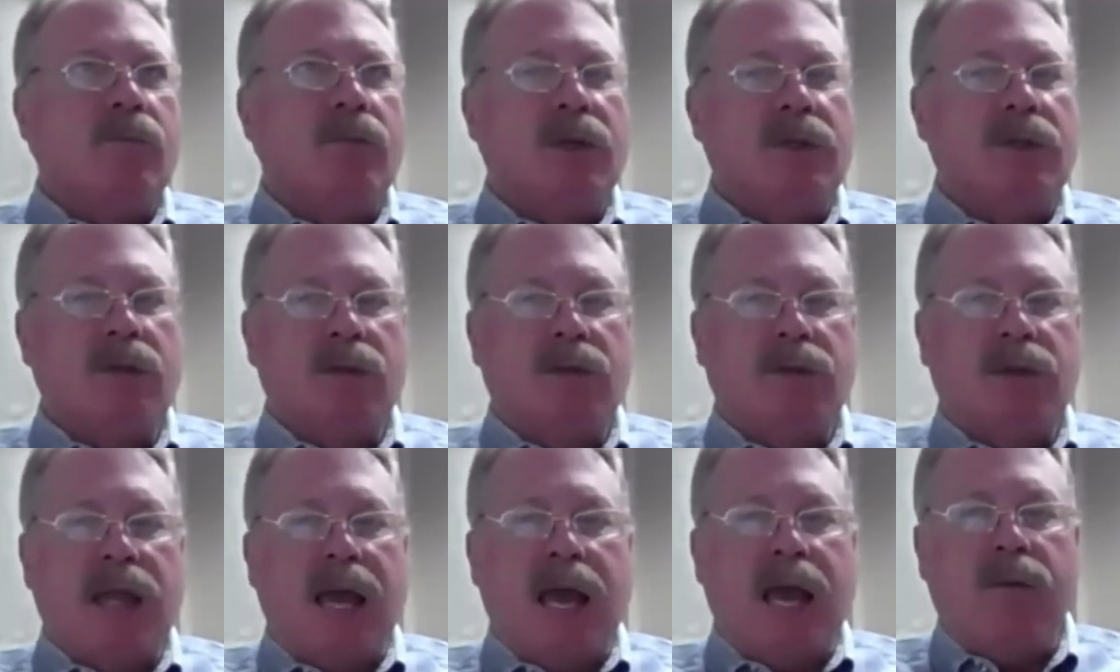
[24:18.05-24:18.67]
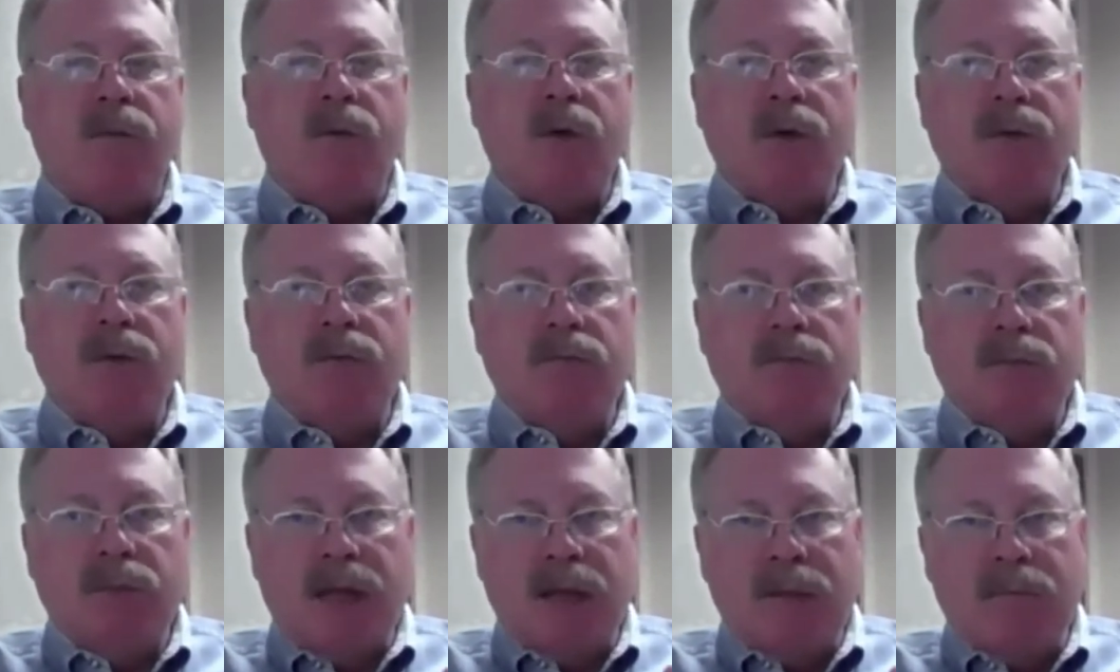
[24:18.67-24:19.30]
But that
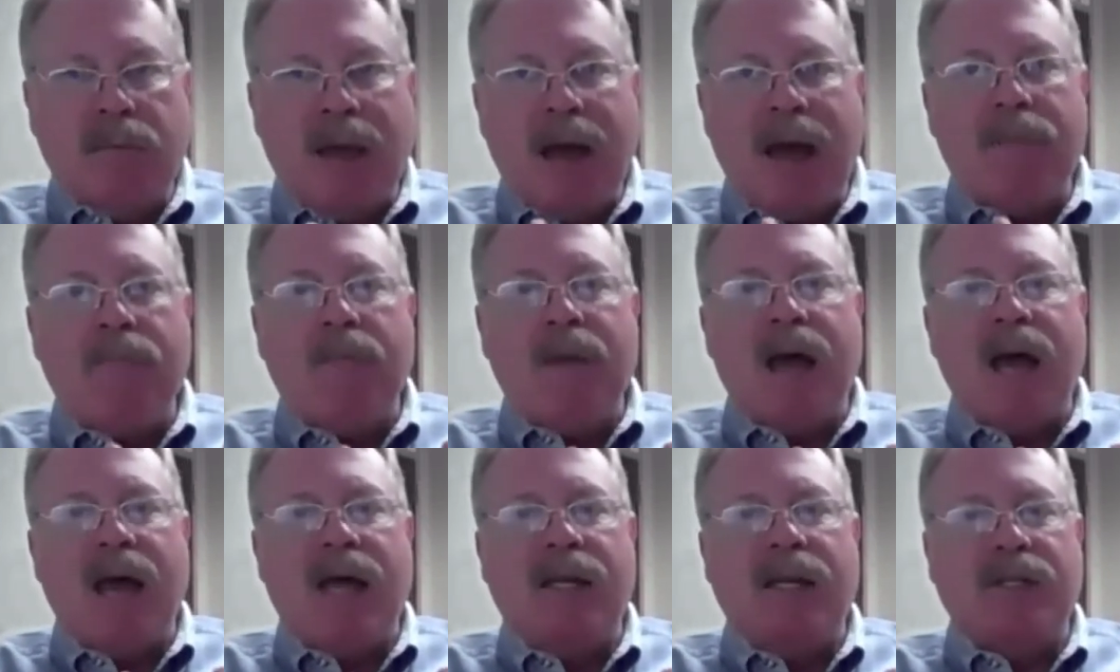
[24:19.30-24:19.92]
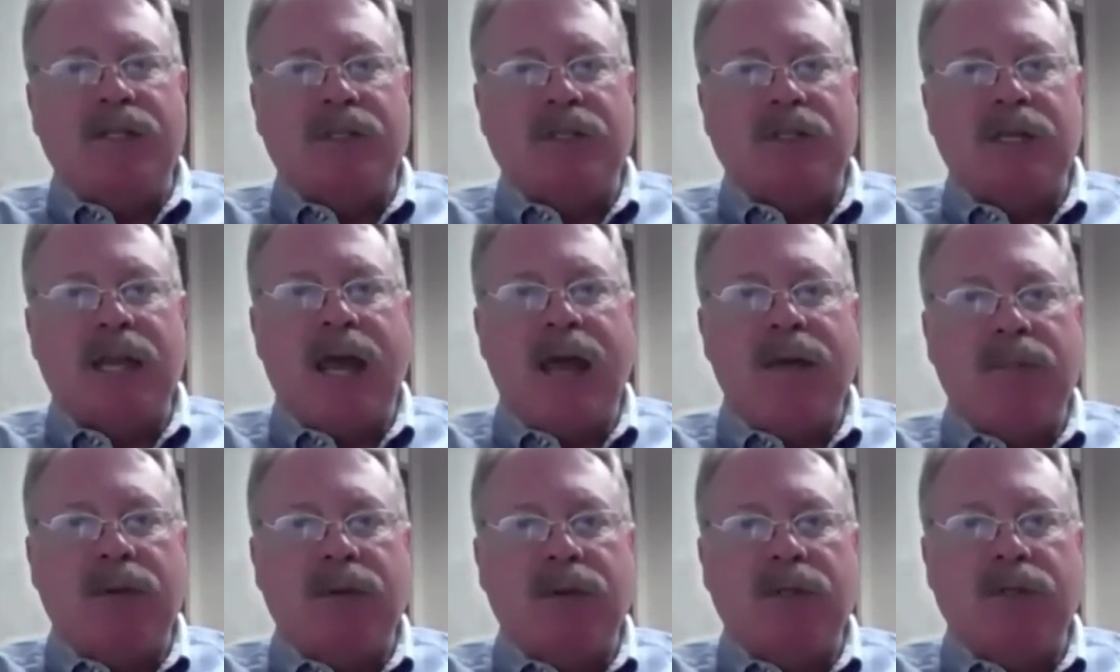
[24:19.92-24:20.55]
would, in my mind,
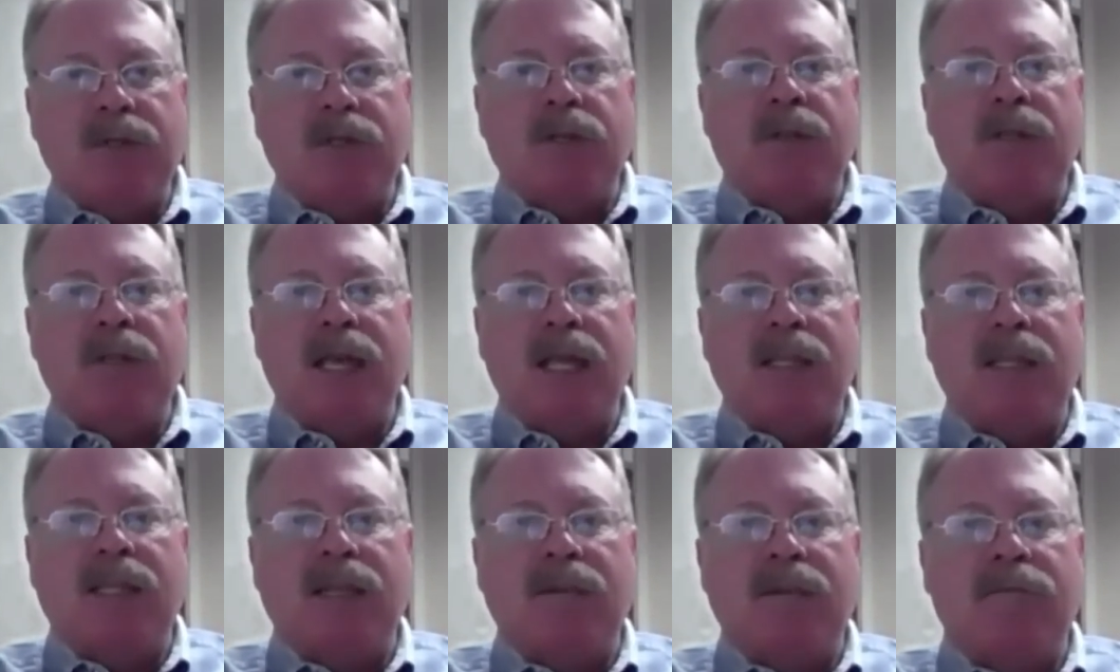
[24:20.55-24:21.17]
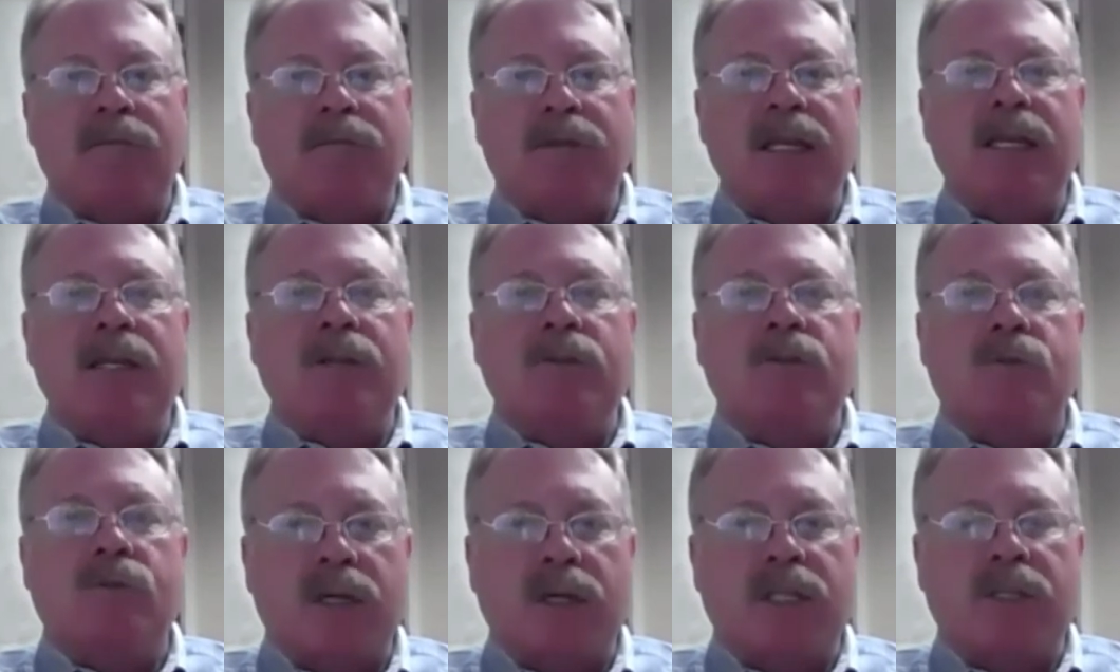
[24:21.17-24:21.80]
establish that the
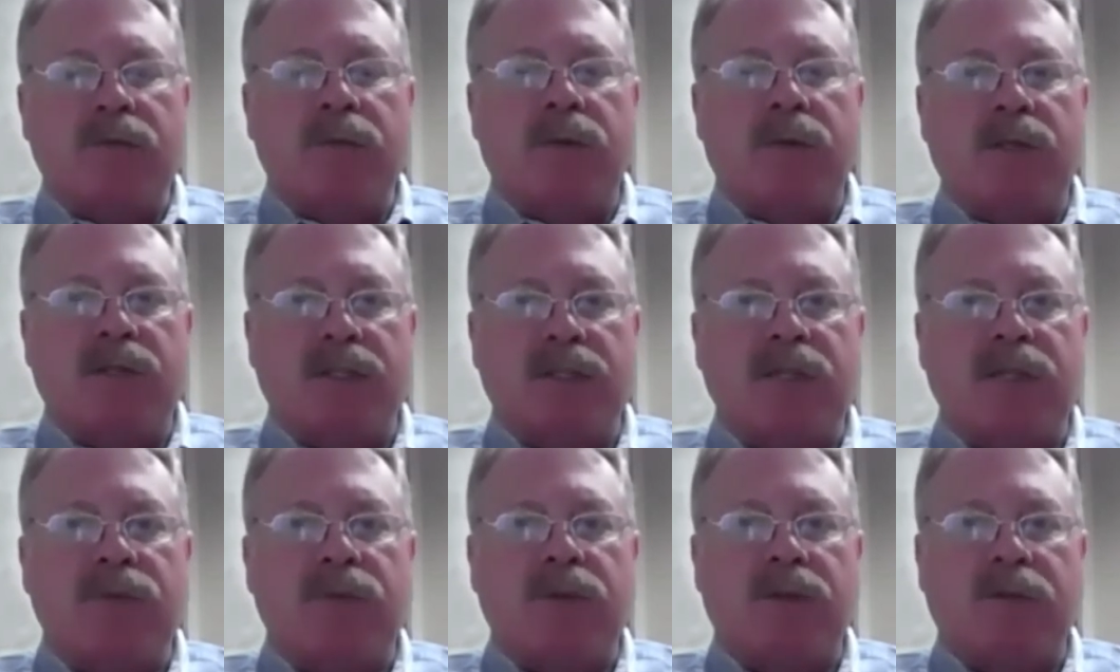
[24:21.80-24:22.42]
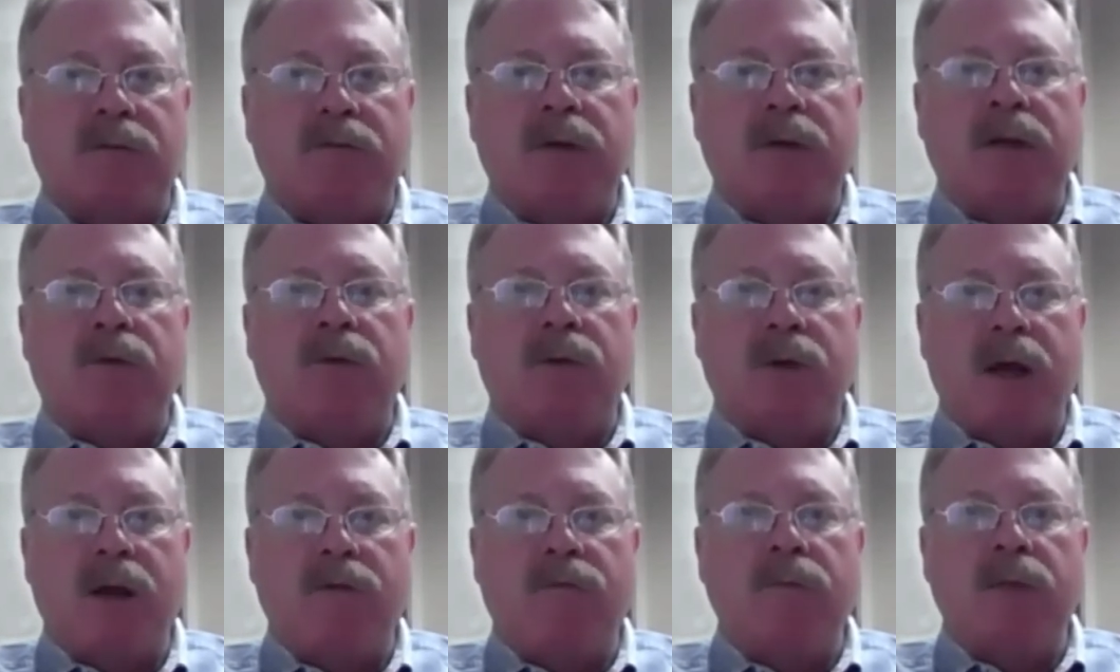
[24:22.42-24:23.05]
fee is reasonable, because that's what the
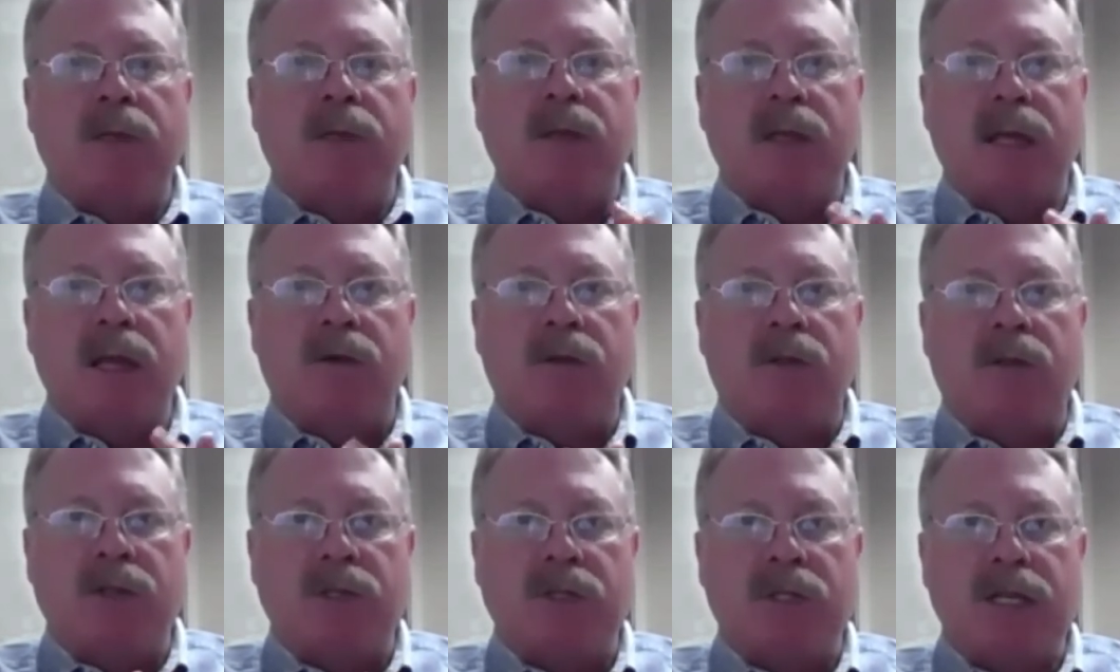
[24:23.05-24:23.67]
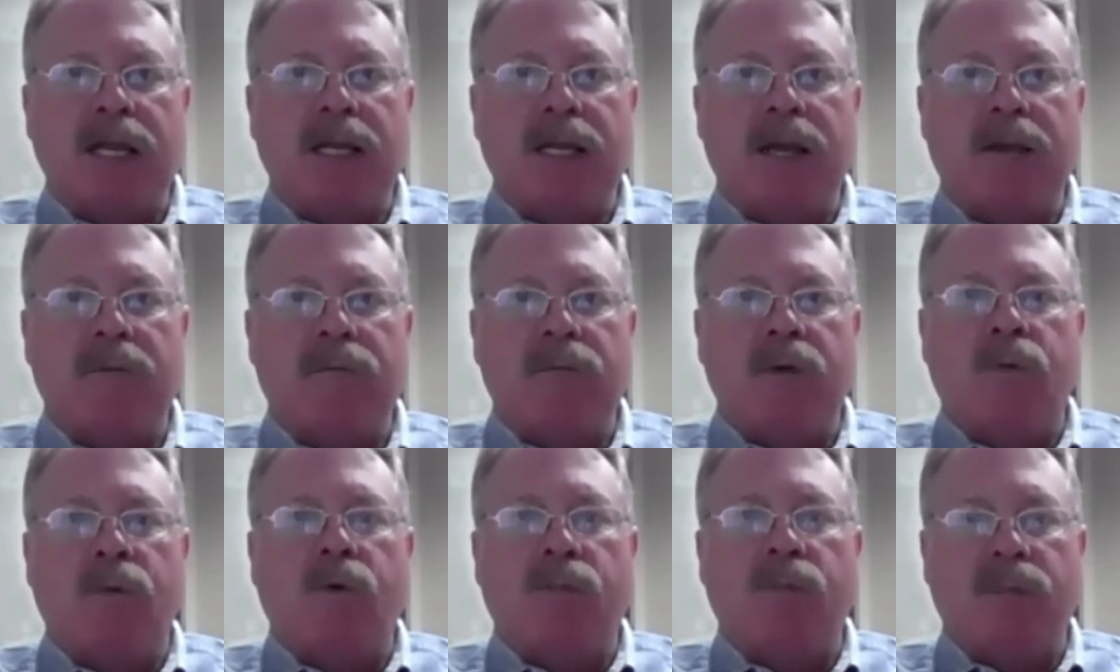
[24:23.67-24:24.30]
federal government or the state
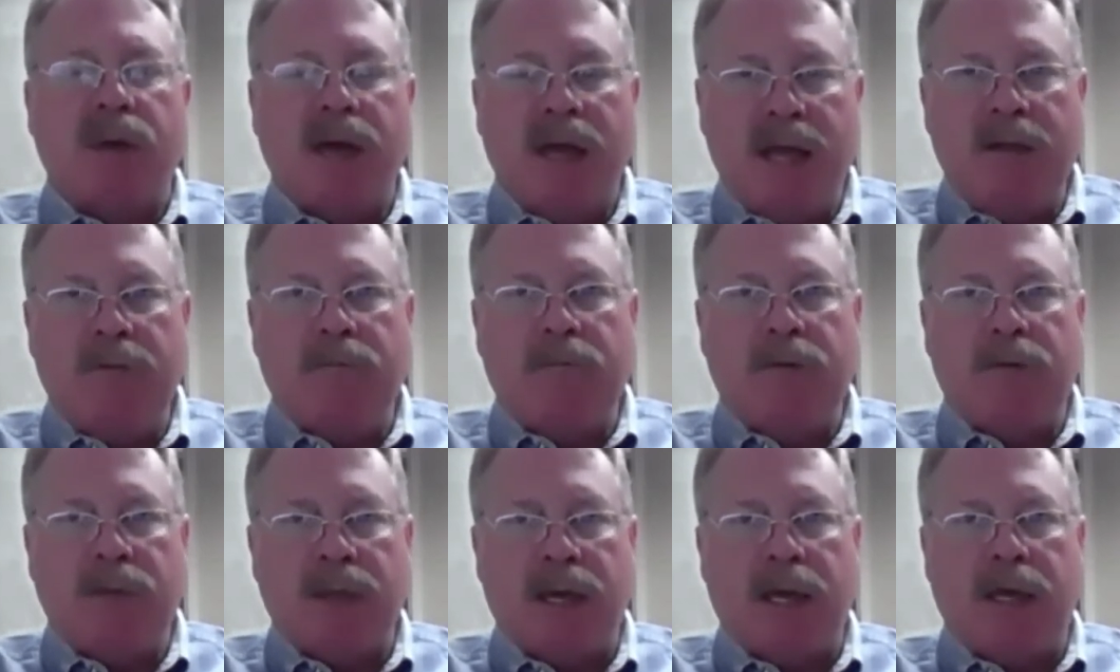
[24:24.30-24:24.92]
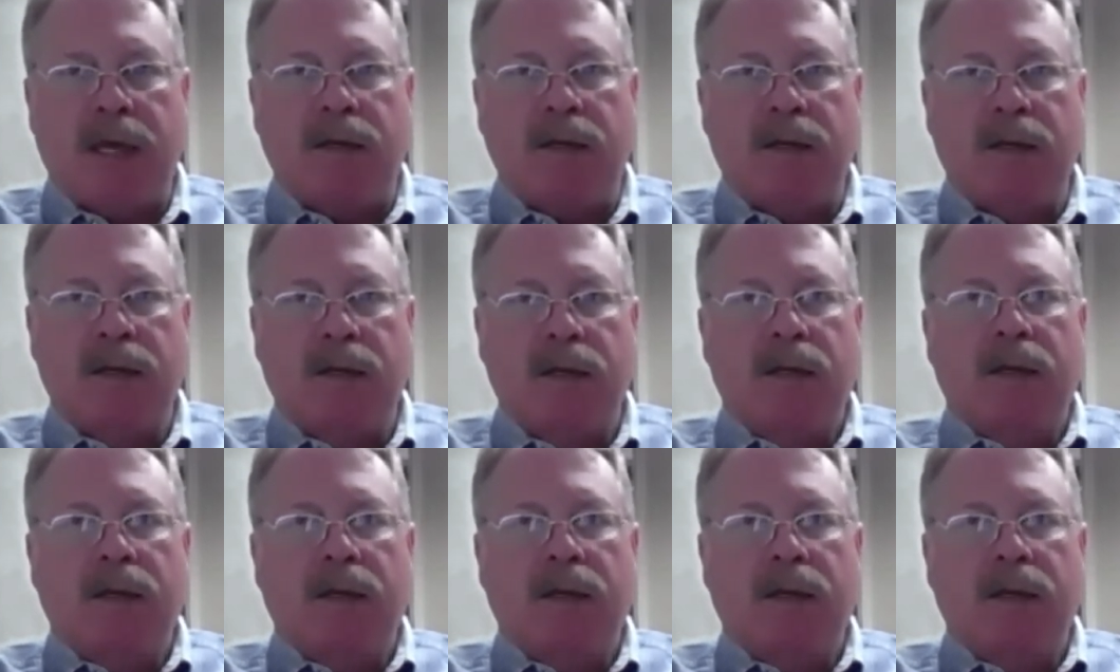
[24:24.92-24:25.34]
government would pay for that.